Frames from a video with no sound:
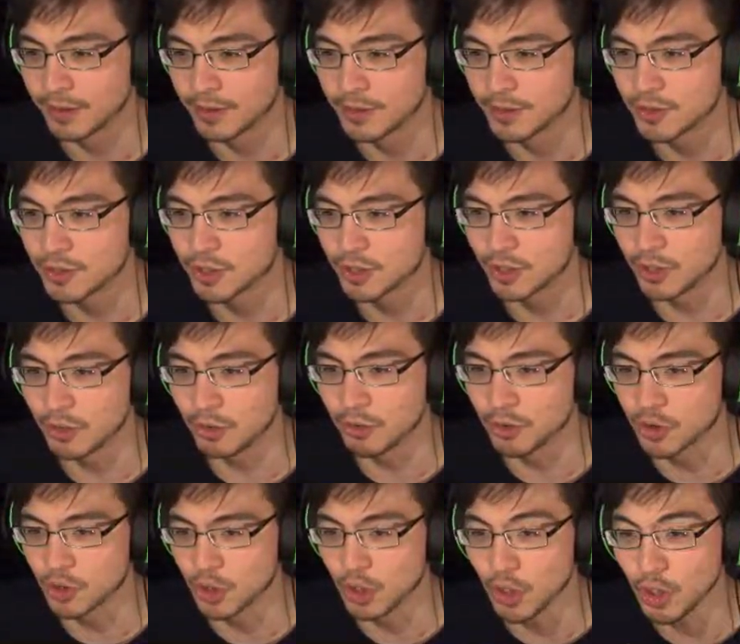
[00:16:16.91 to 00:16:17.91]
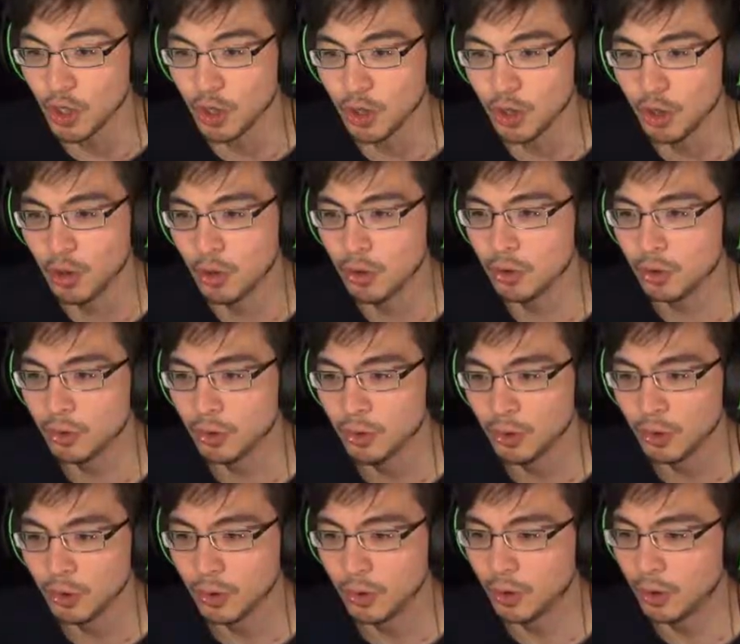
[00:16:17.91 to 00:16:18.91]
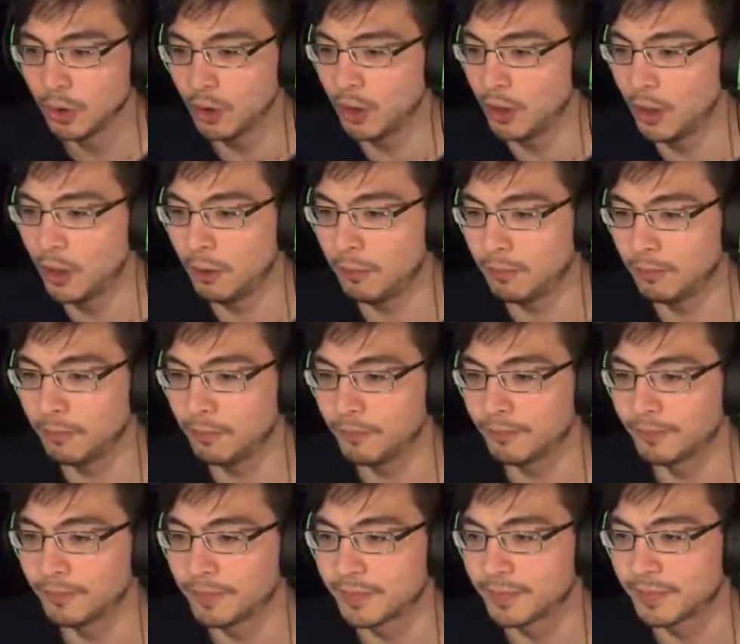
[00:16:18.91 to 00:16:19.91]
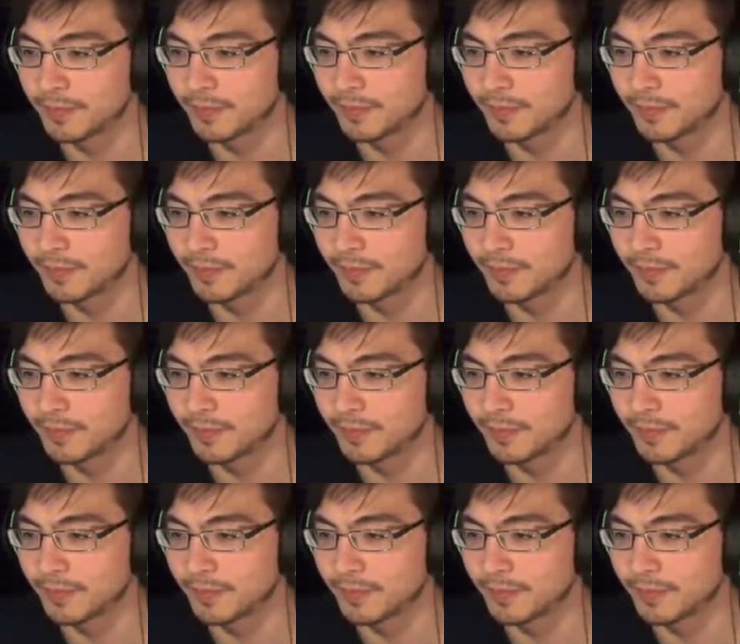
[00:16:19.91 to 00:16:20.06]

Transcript: Excuse you. Oh.